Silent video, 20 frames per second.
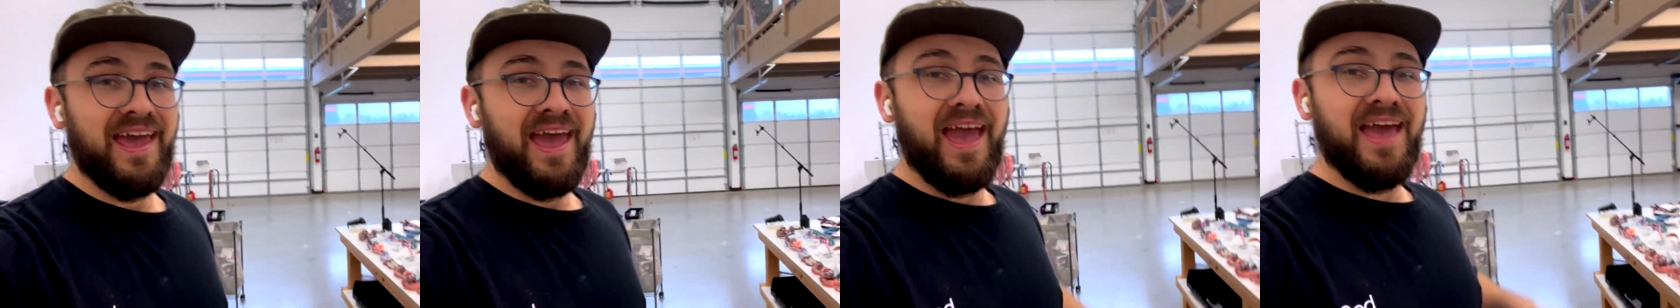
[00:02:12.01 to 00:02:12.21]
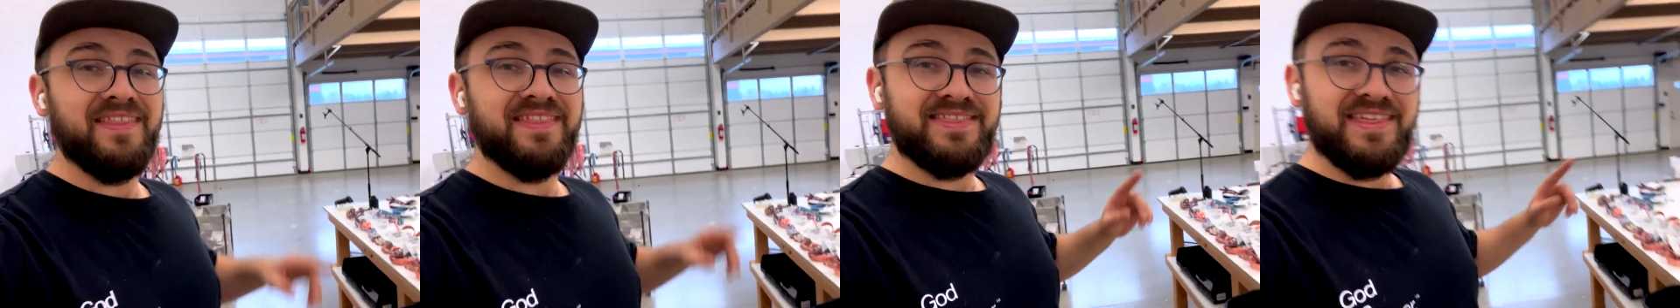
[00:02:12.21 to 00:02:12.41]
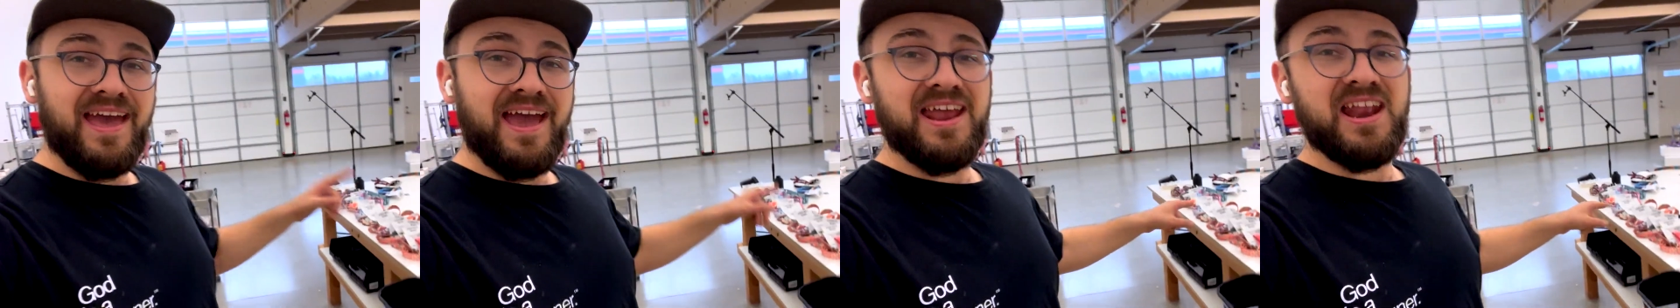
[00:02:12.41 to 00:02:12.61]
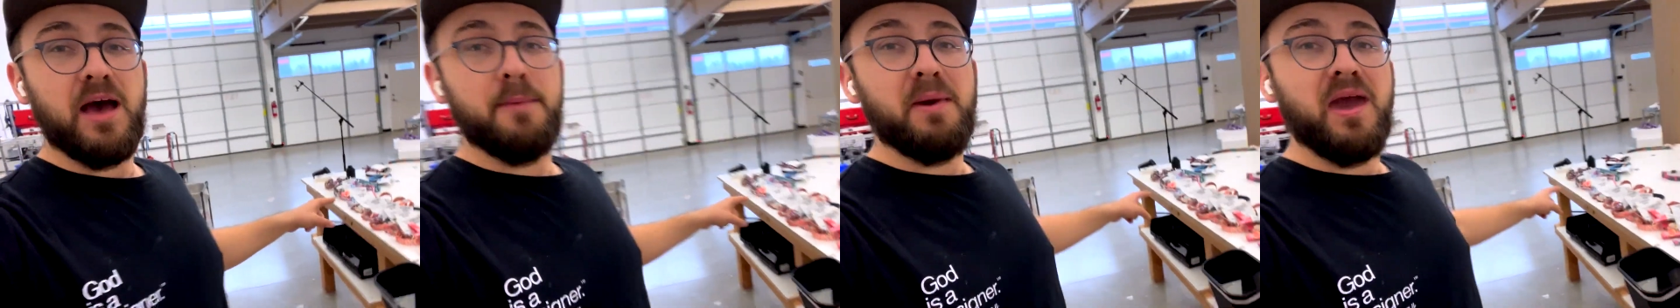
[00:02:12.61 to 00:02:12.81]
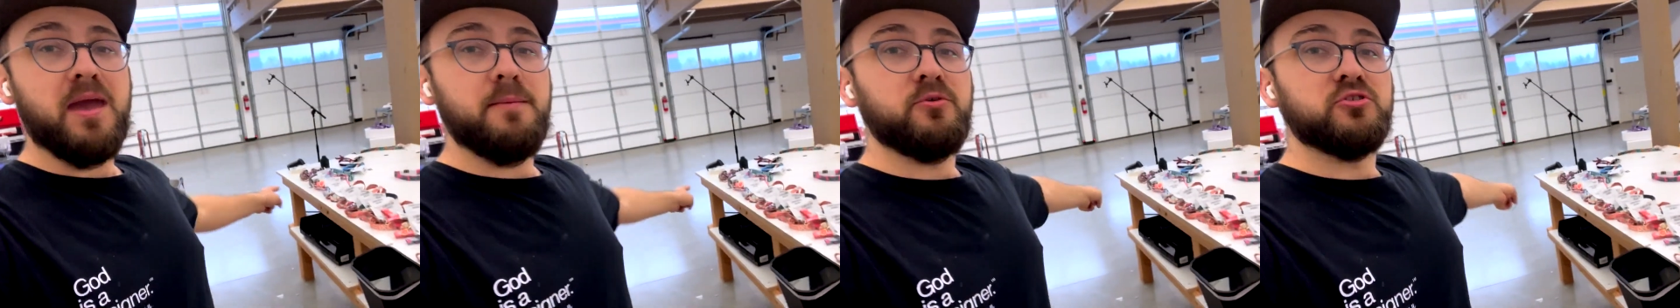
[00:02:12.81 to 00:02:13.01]
And then
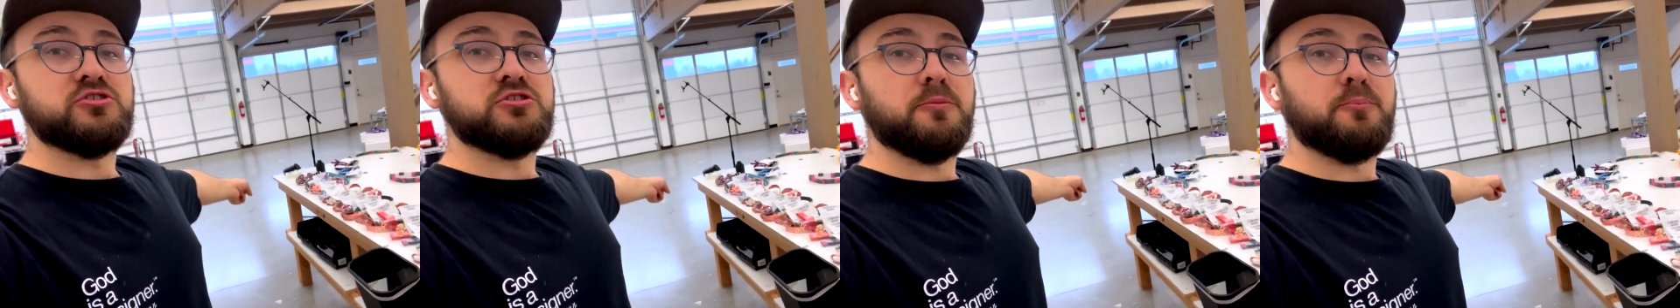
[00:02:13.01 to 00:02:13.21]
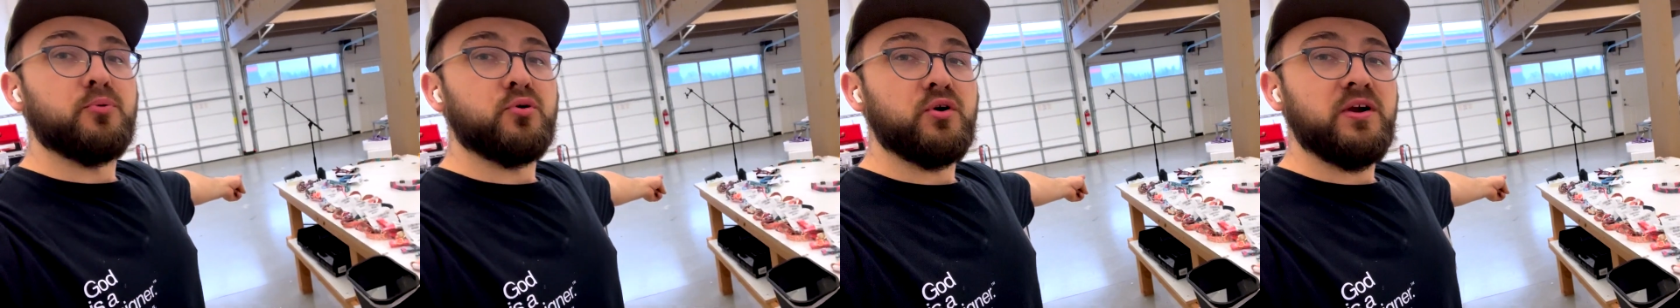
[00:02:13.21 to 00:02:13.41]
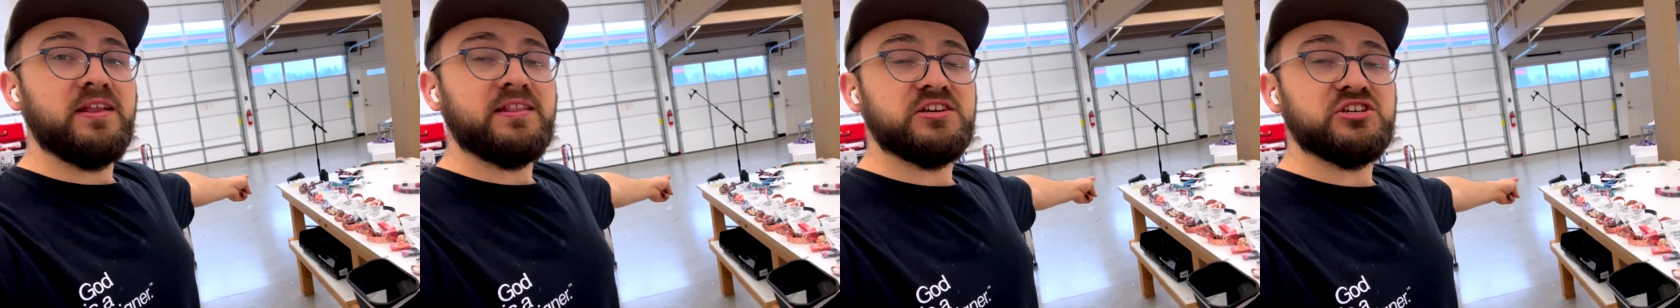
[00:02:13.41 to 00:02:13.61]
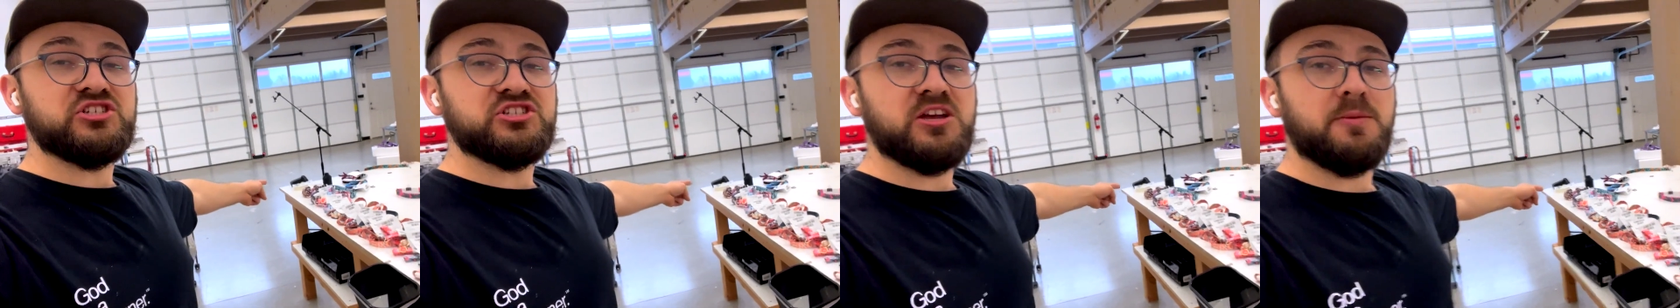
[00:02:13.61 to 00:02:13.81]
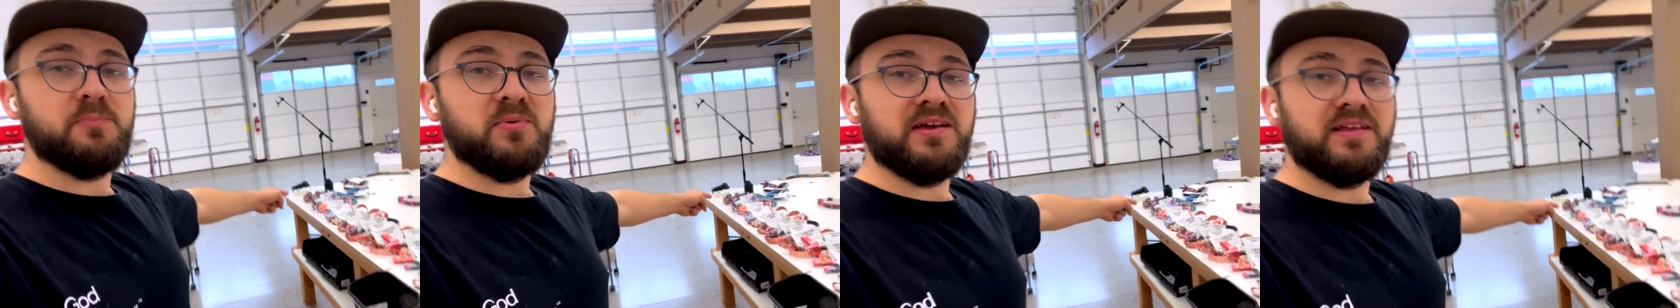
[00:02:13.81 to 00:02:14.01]
I'm able to print the
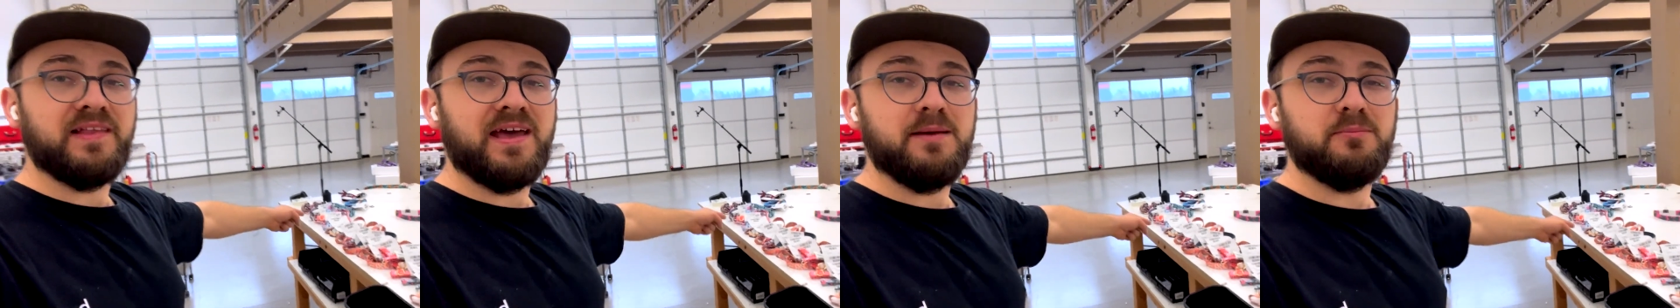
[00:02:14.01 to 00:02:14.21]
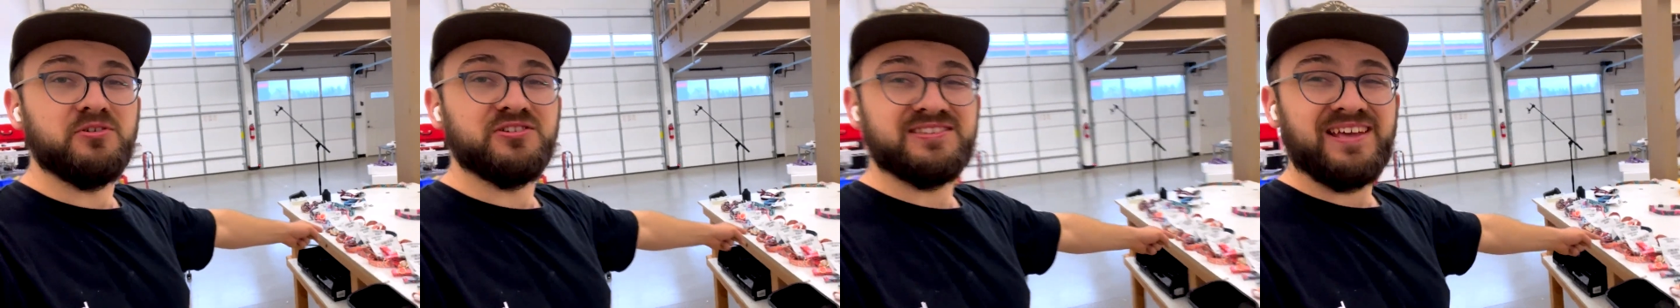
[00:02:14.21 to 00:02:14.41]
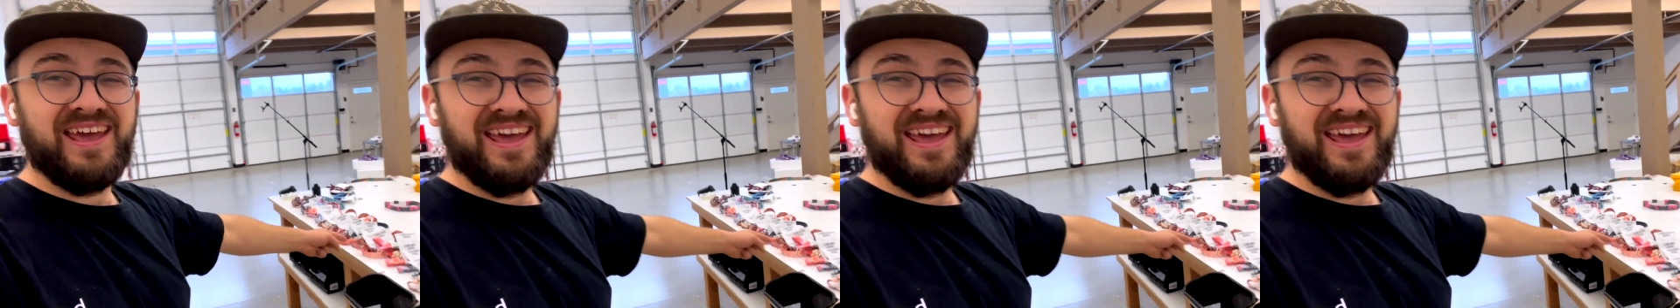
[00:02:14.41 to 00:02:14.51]
shipping labels